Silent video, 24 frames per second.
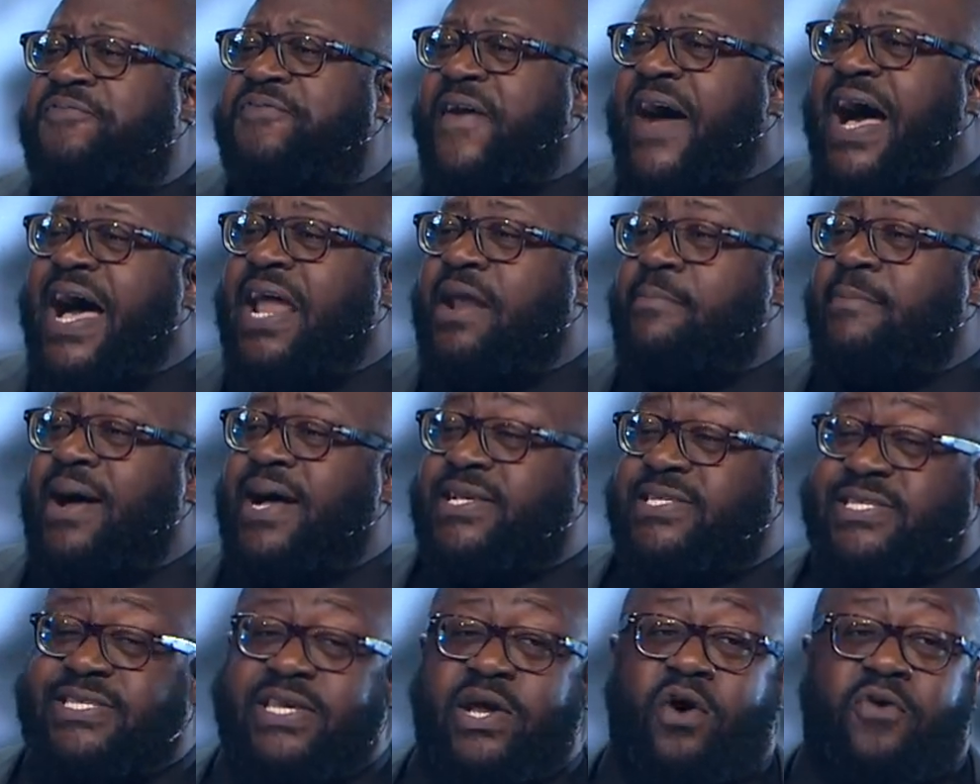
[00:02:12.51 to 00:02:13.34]
find
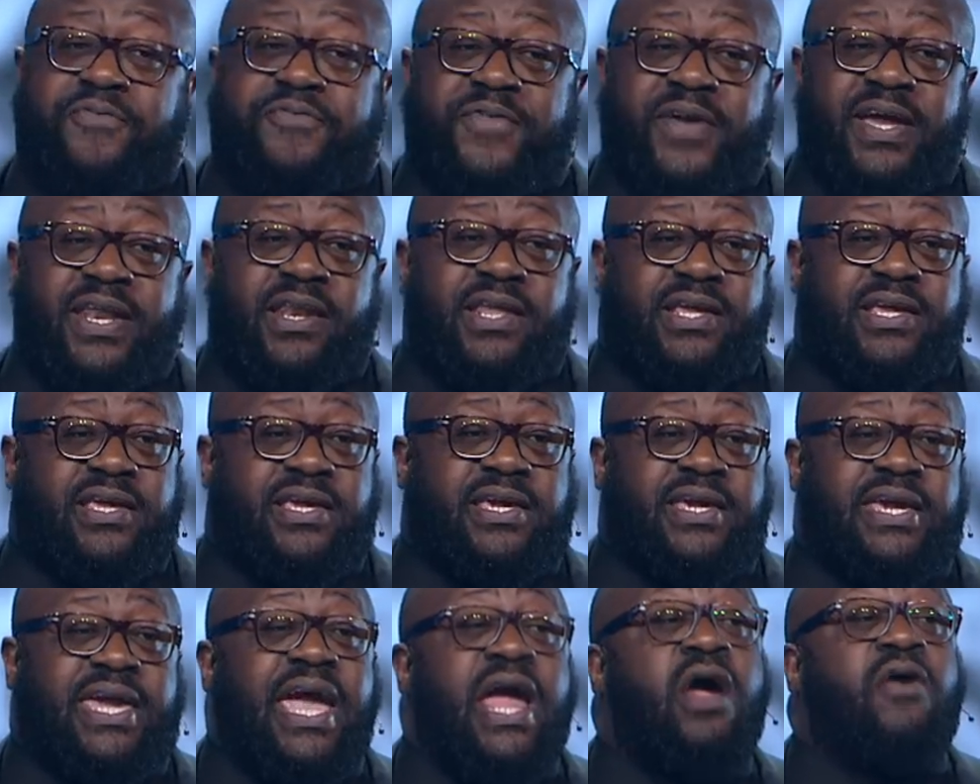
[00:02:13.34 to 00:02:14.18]
myself in
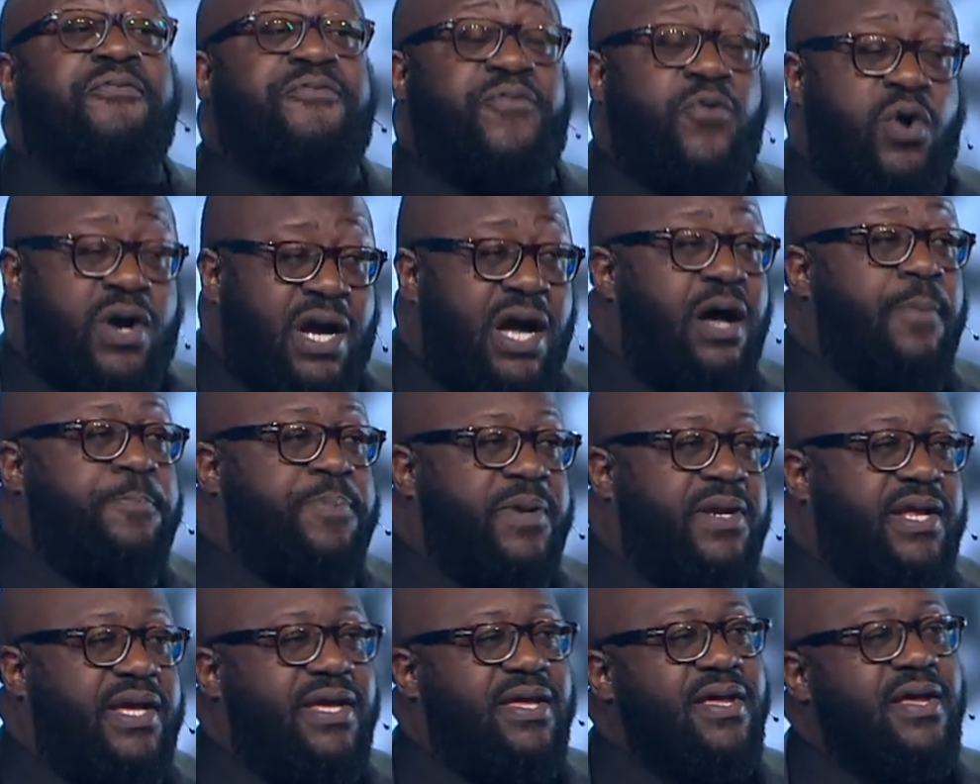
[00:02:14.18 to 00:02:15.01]
careful
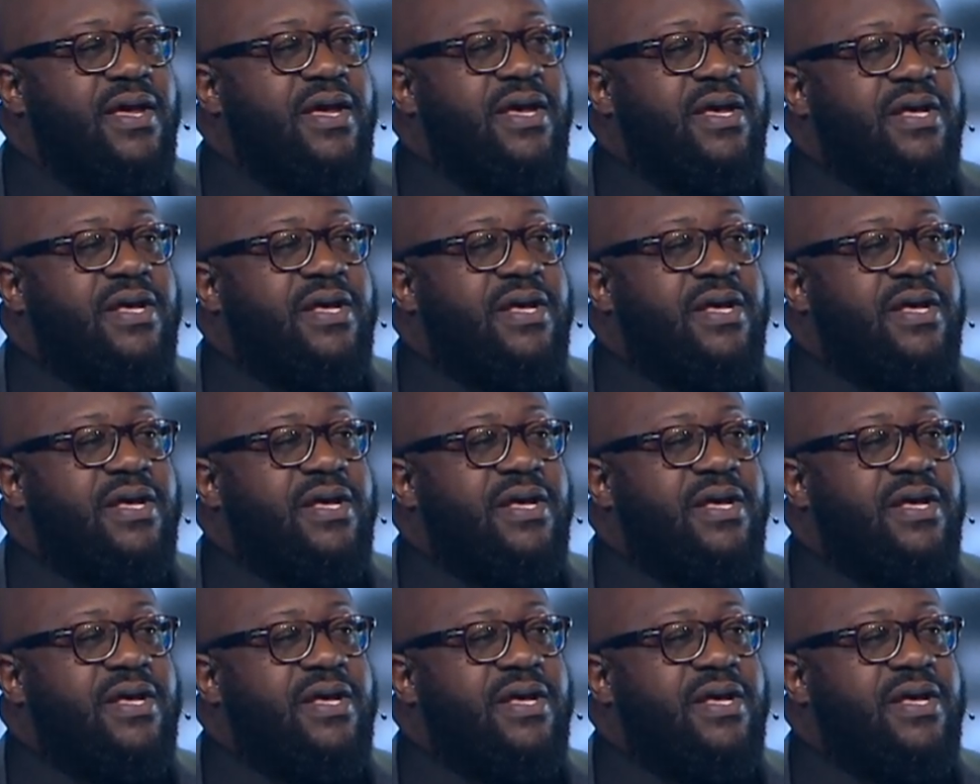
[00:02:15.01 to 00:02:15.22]
company